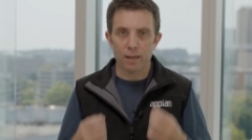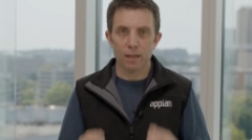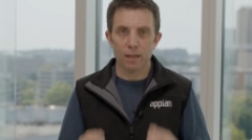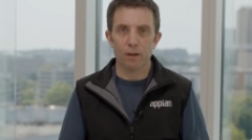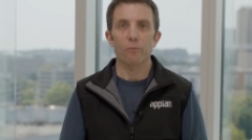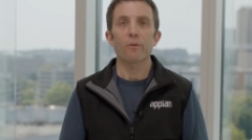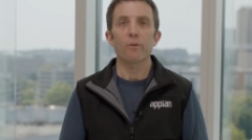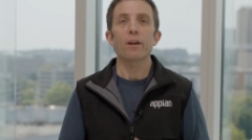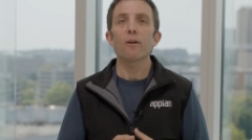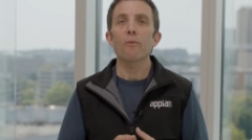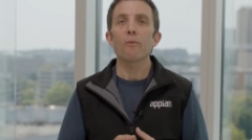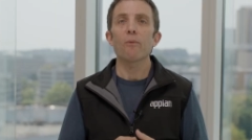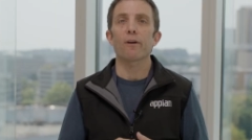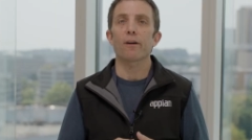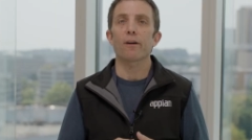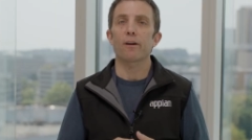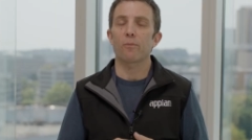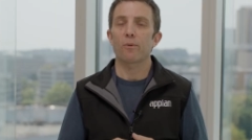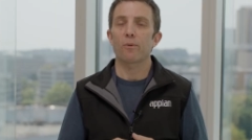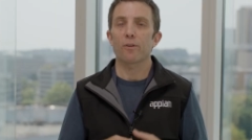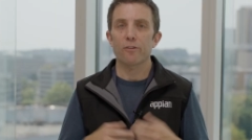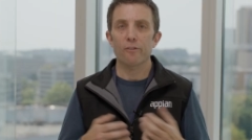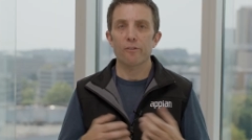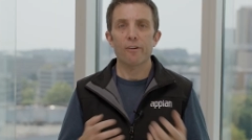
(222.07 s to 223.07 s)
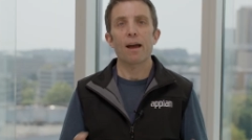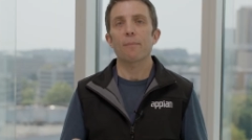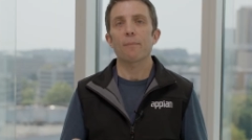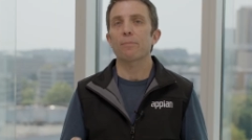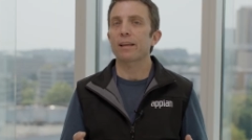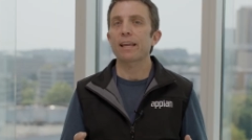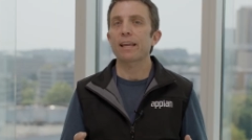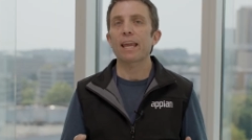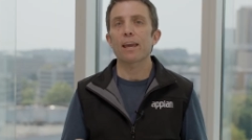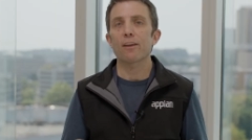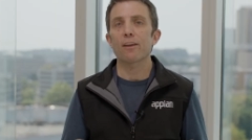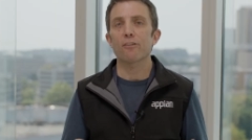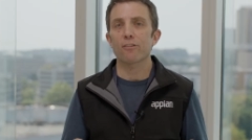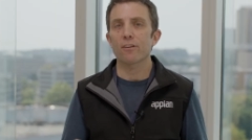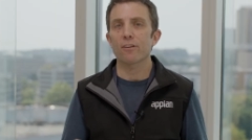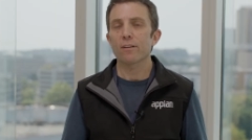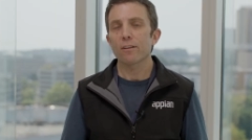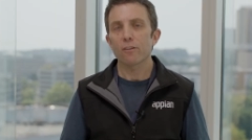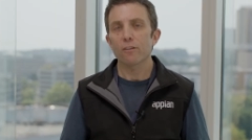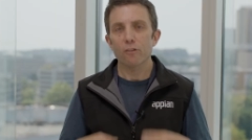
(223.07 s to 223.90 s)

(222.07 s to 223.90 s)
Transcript: any rework with your application.